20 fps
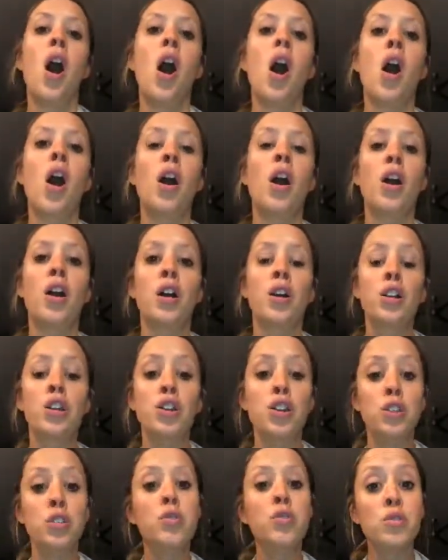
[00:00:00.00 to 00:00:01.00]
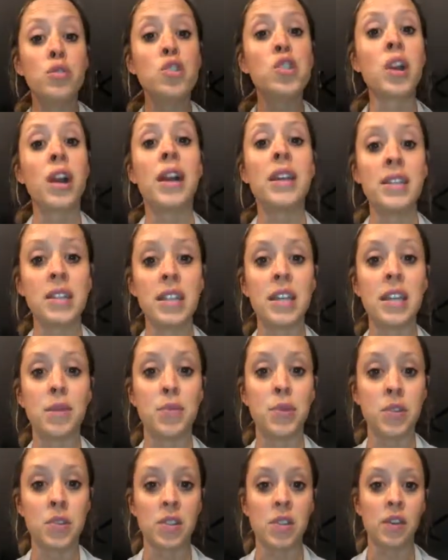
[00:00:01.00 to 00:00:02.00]
are you trying to
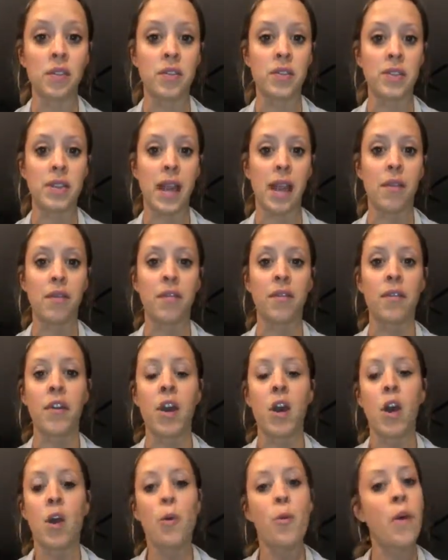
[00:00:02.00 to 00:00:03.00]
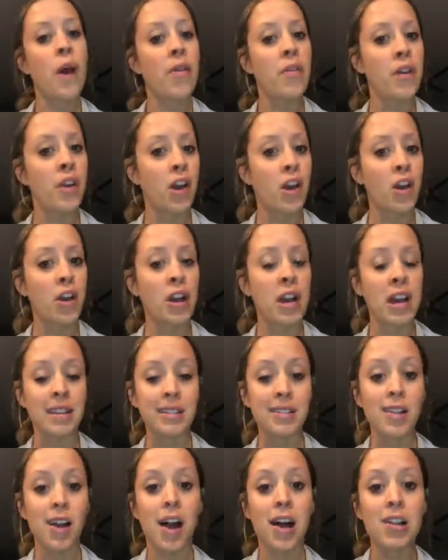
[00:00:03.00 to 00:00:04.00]
keep yourself safe, whether
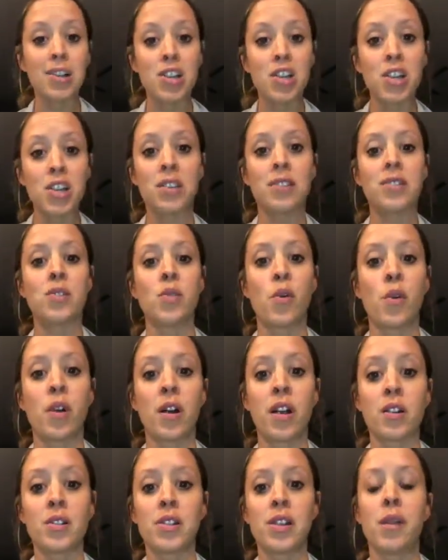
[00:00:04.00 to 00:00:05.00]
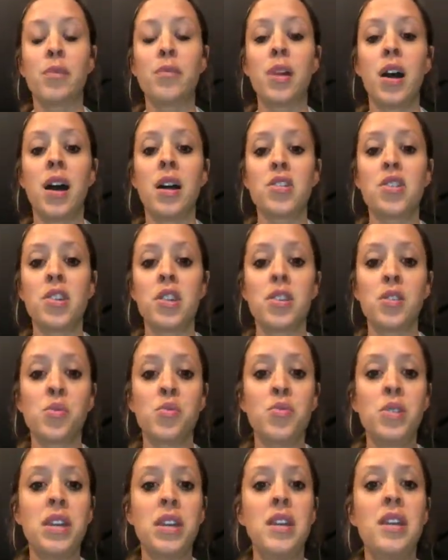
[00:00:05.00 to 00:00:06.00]
it's conscious or subconscious.
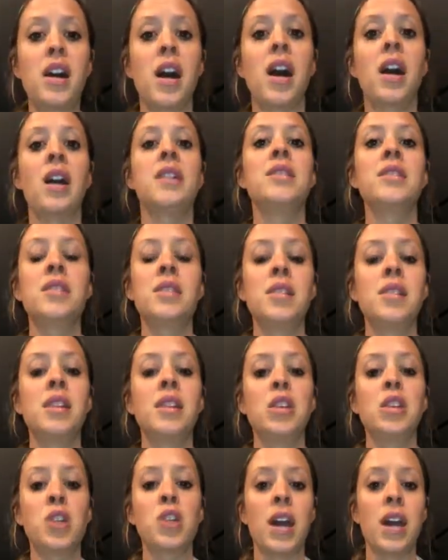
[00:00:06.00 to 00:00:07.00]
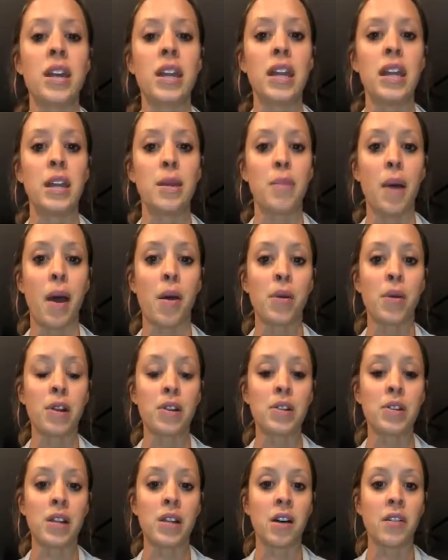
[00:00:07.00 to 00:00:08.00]
We constantly try to keep
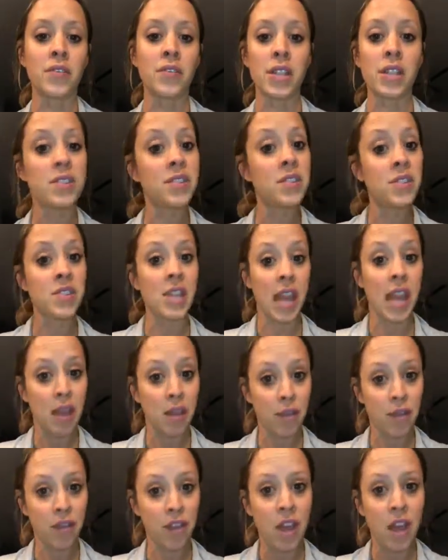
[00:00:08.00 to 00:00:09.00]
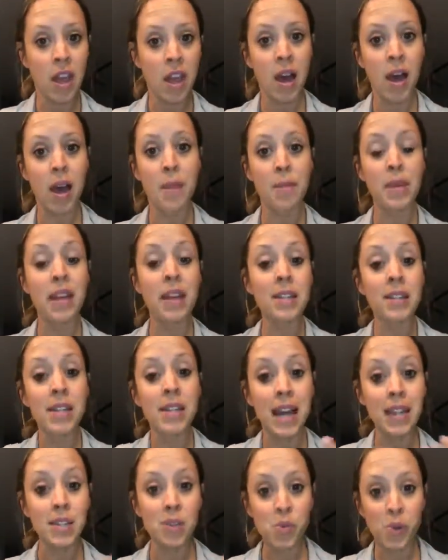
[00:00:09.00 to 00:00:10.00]
ourselves safe because
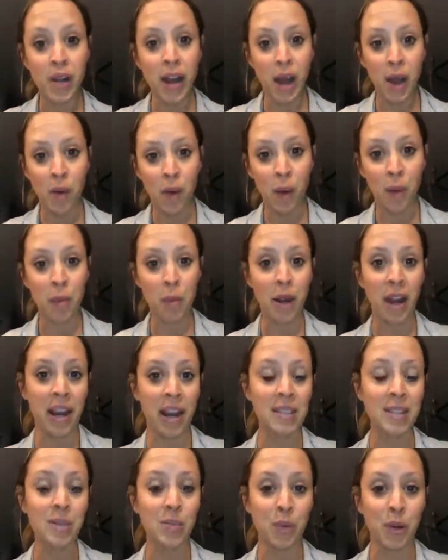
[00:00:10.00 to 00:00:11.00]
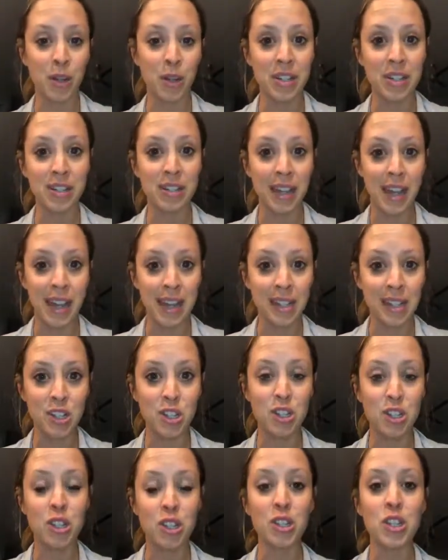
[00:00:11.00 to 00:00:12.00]
that's what our brains were designed
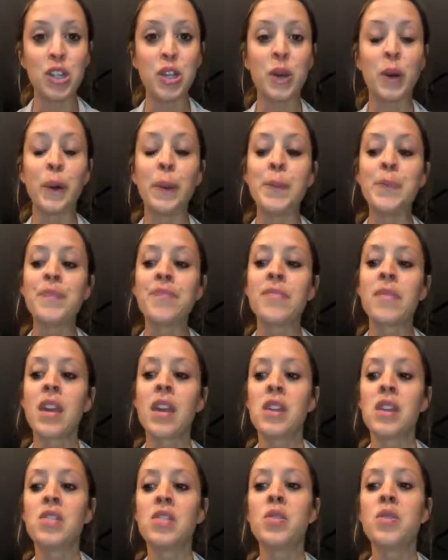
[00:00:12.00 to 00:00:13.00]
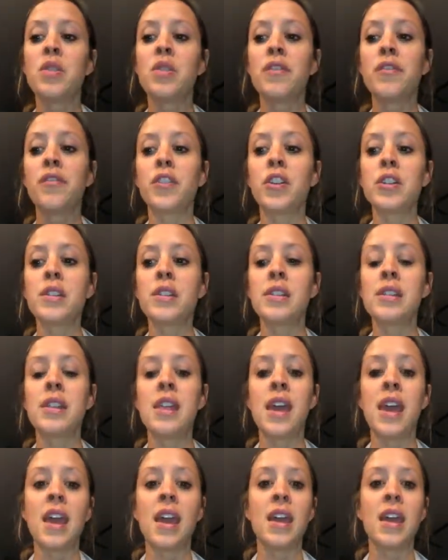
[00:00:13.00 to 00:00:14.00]
to do. So the first
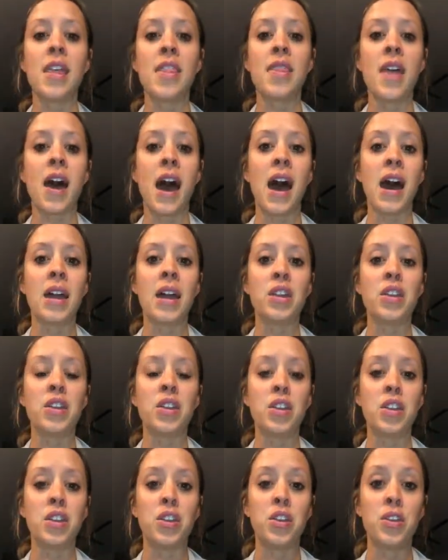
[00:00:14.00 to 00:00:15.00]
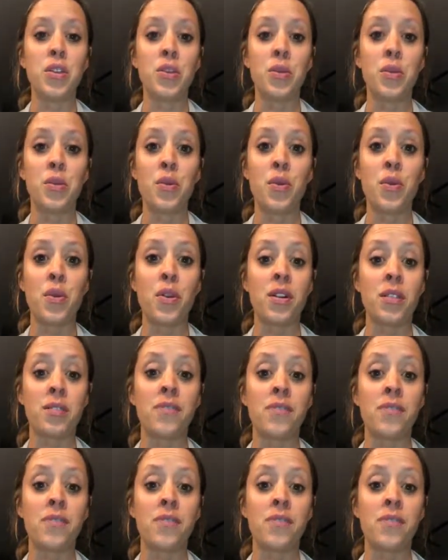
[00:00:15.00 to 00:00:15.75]
sign that you